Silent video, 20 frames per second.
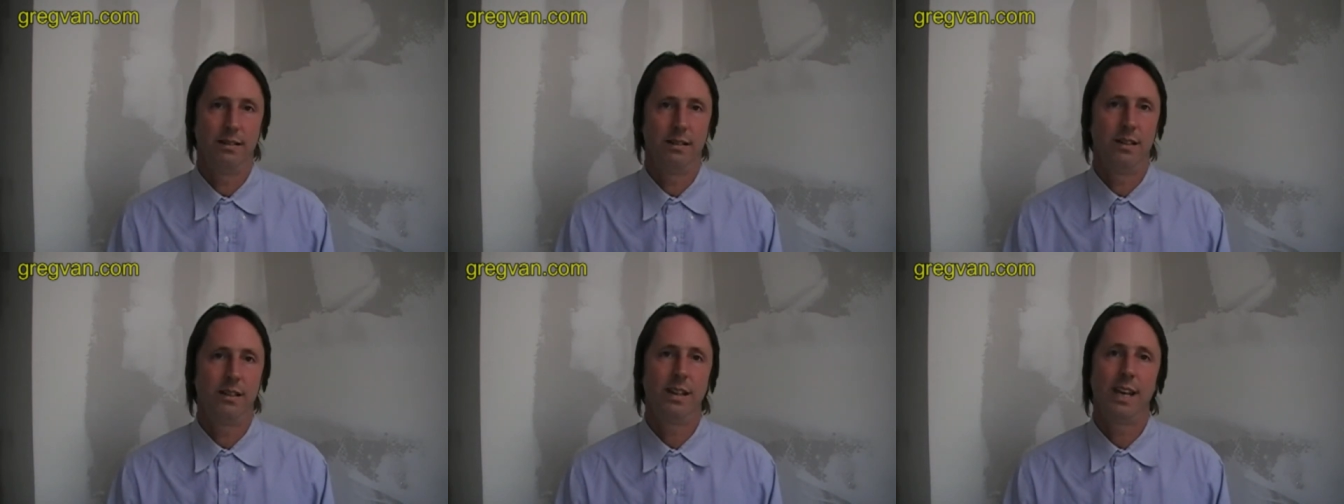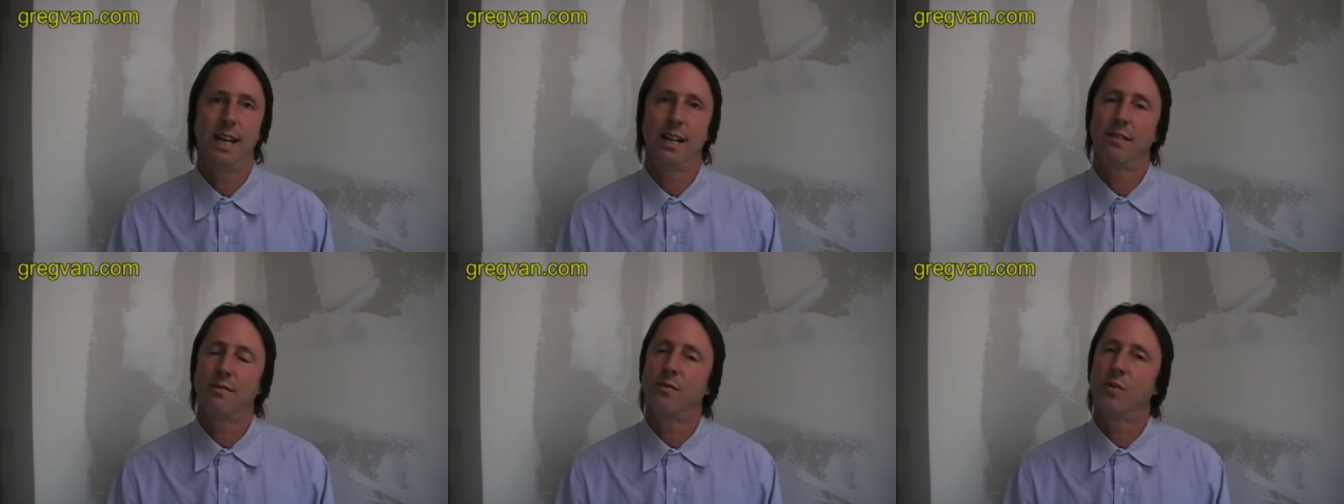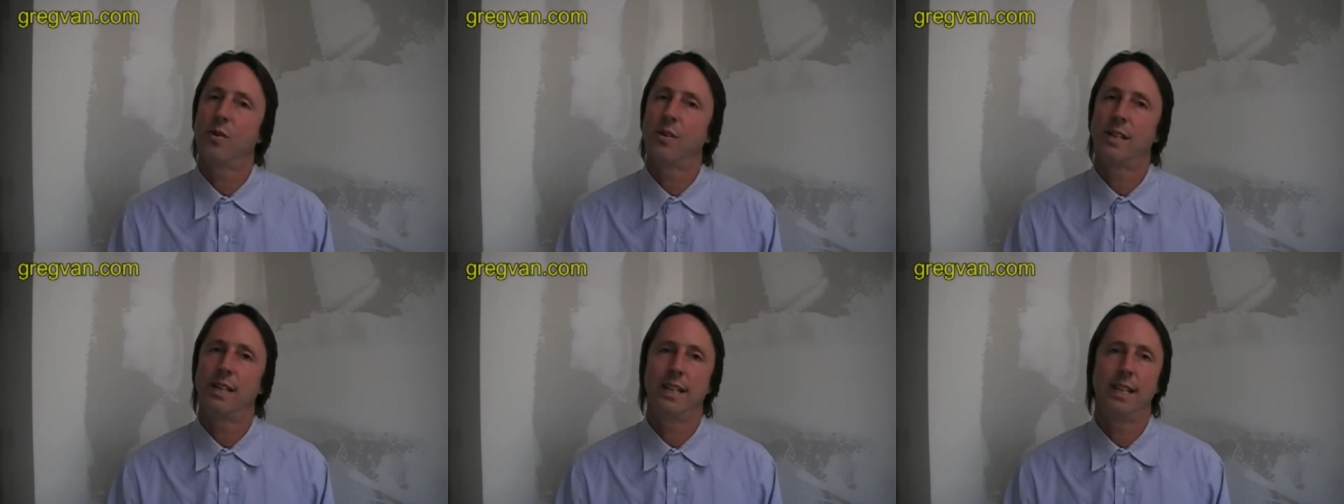You can't
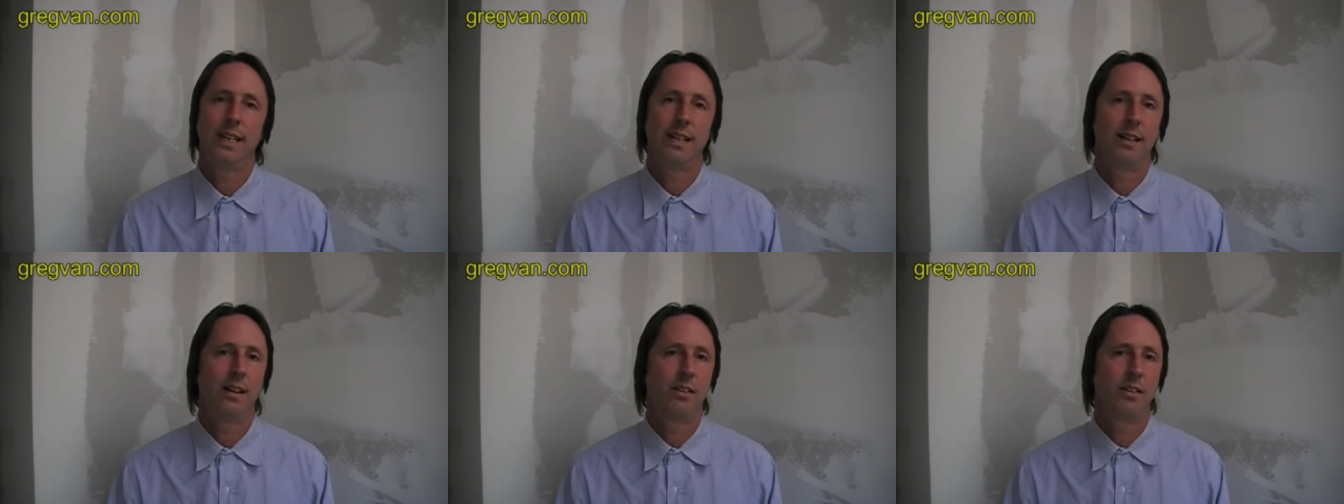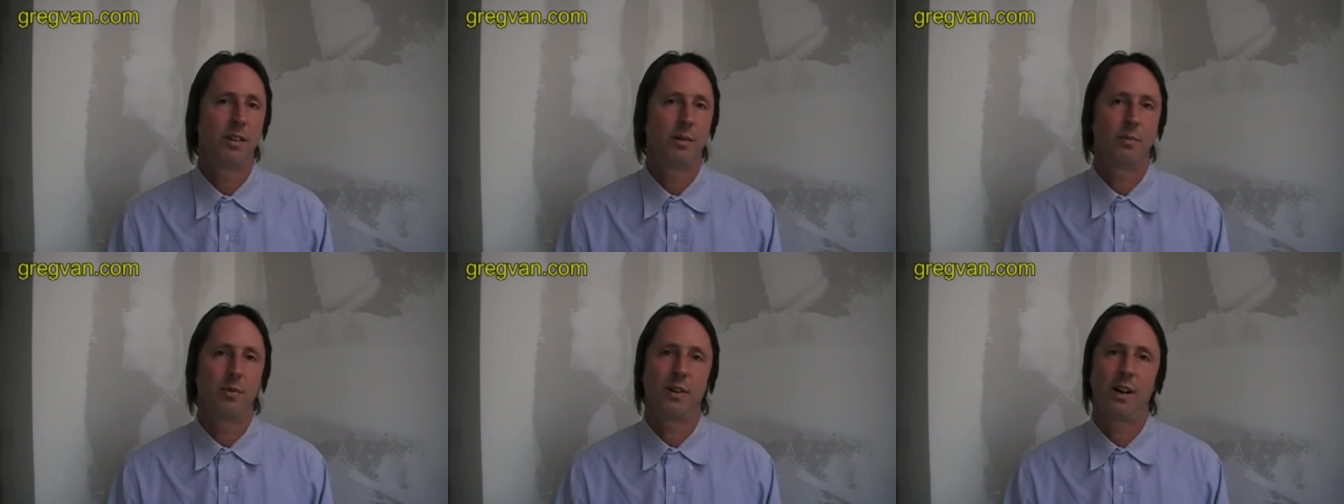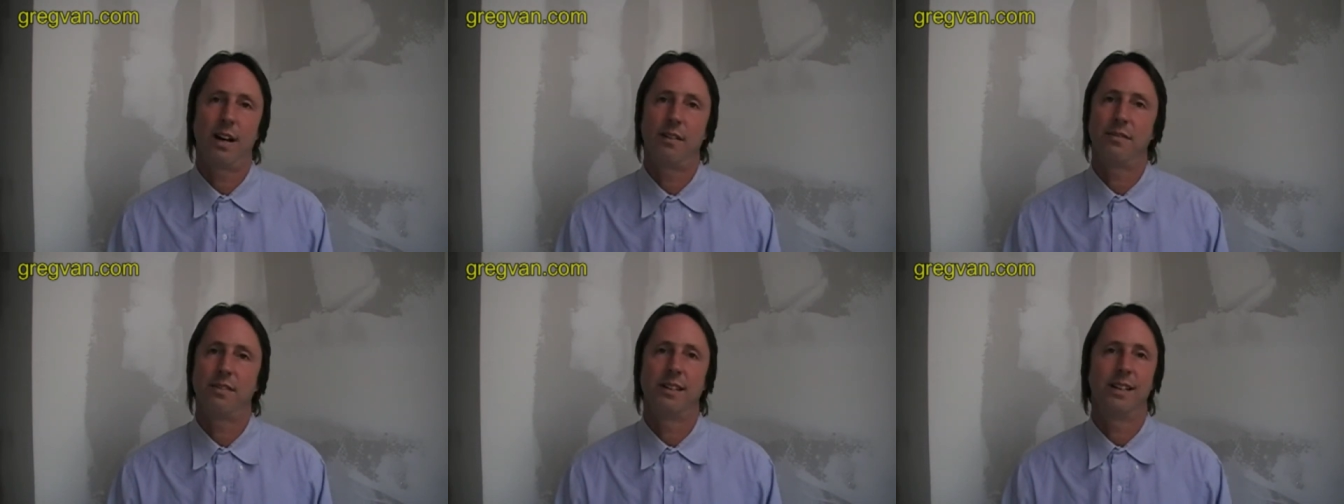afford to eat all your
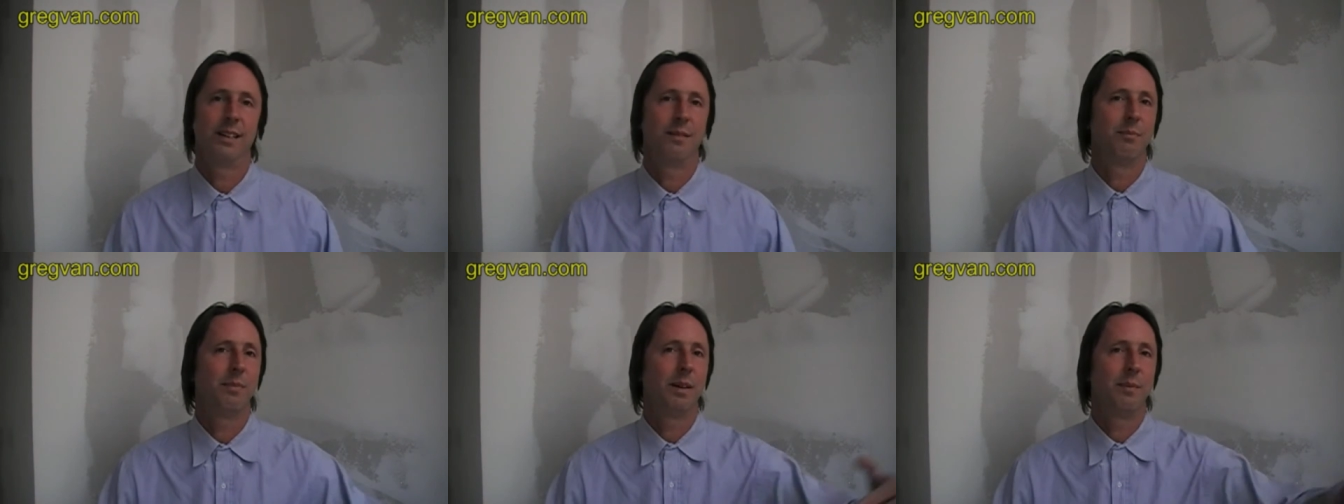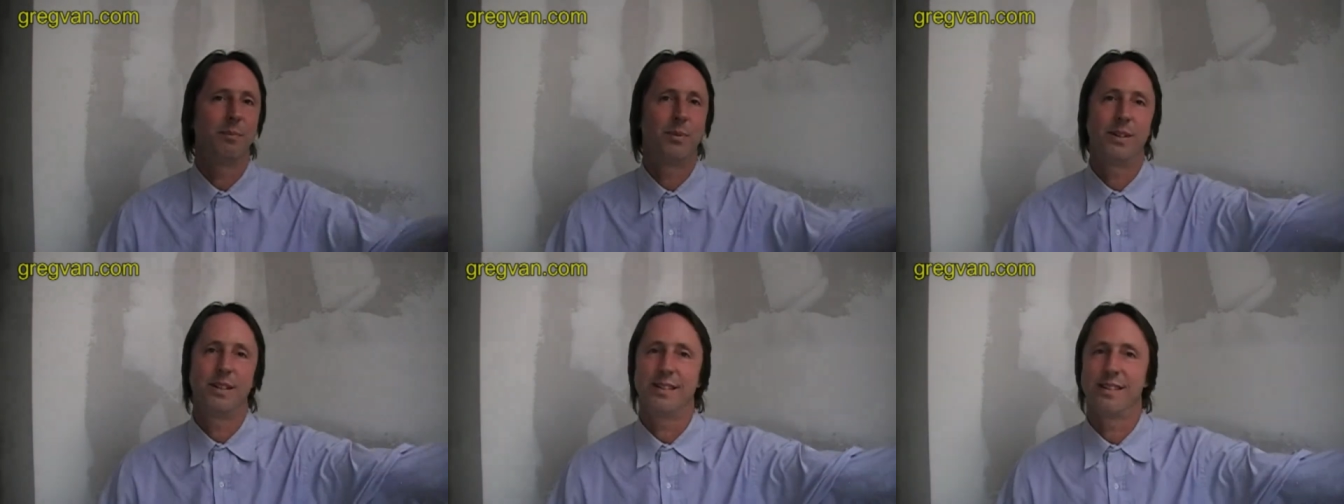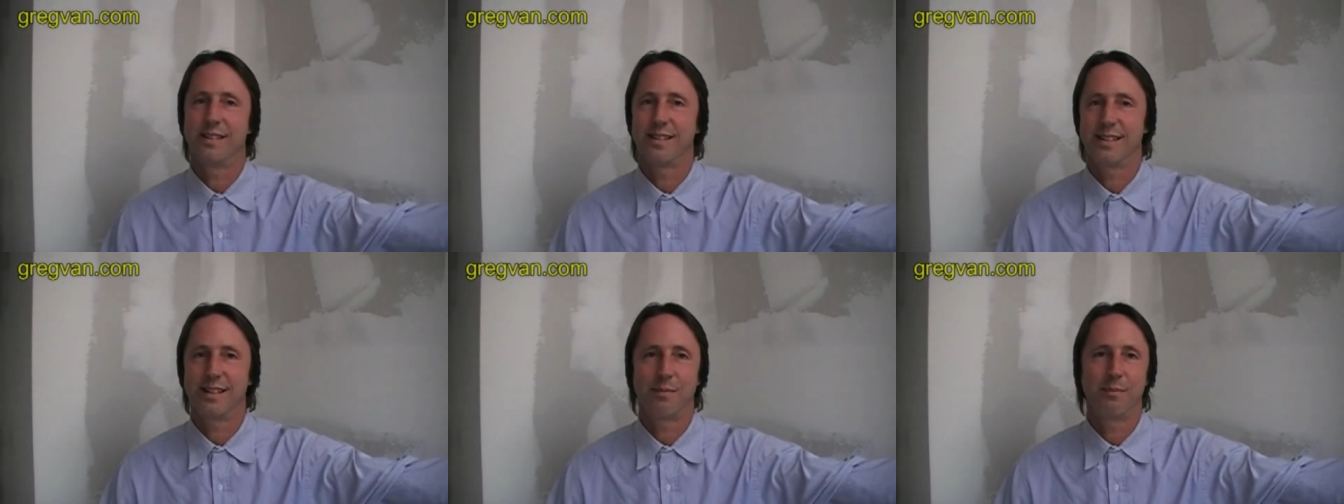profit up by
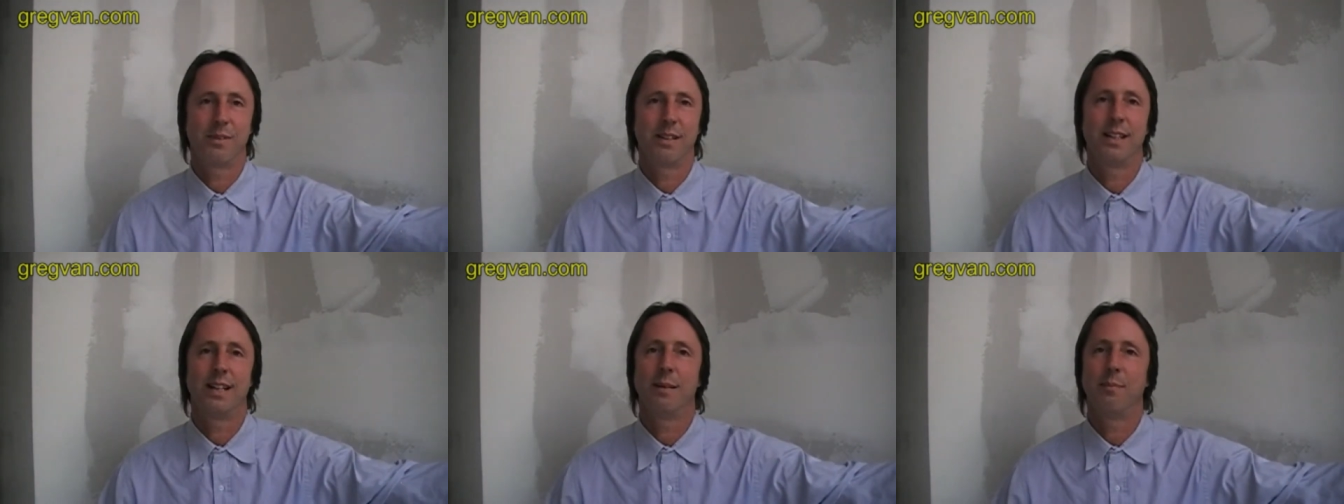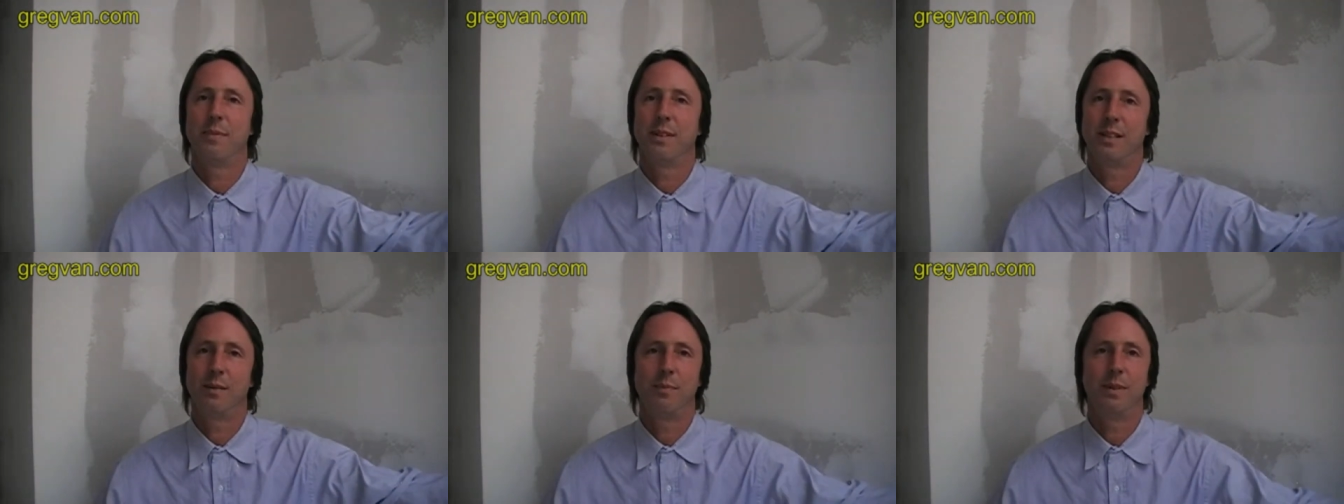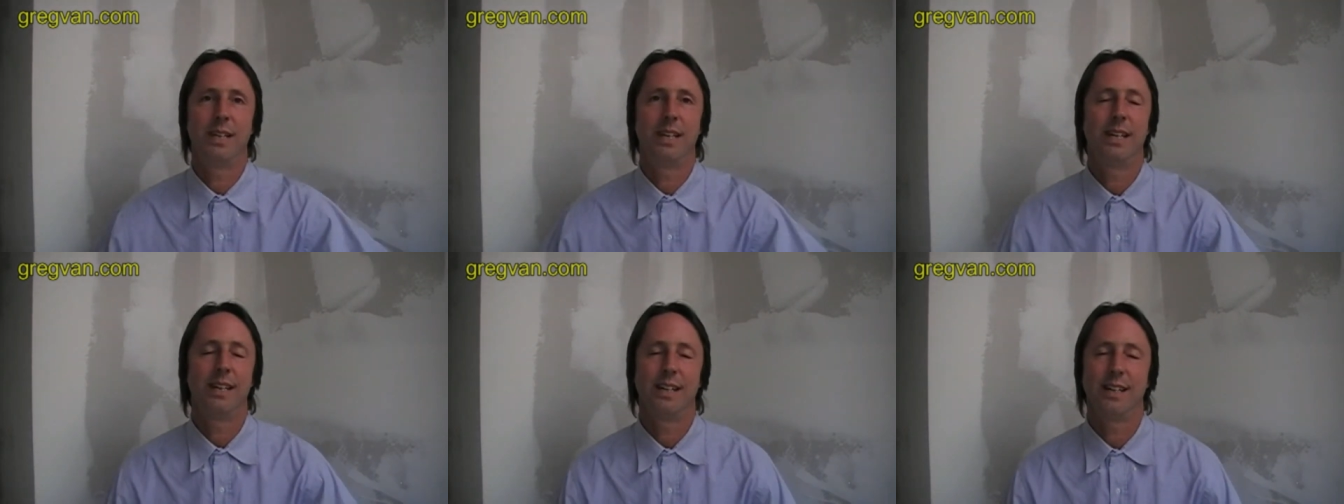putting something up at the
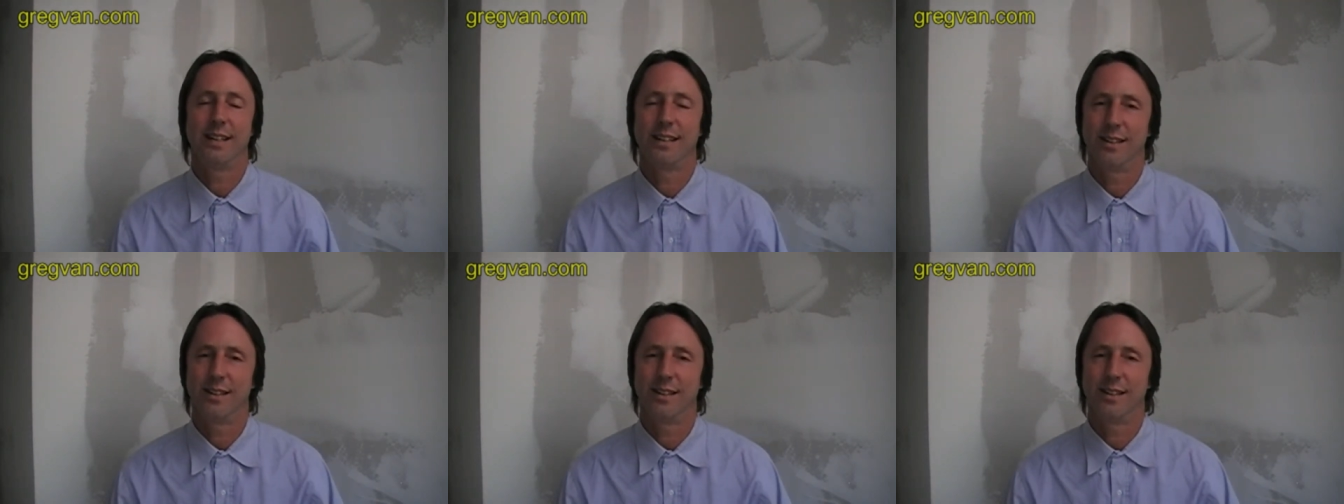beginning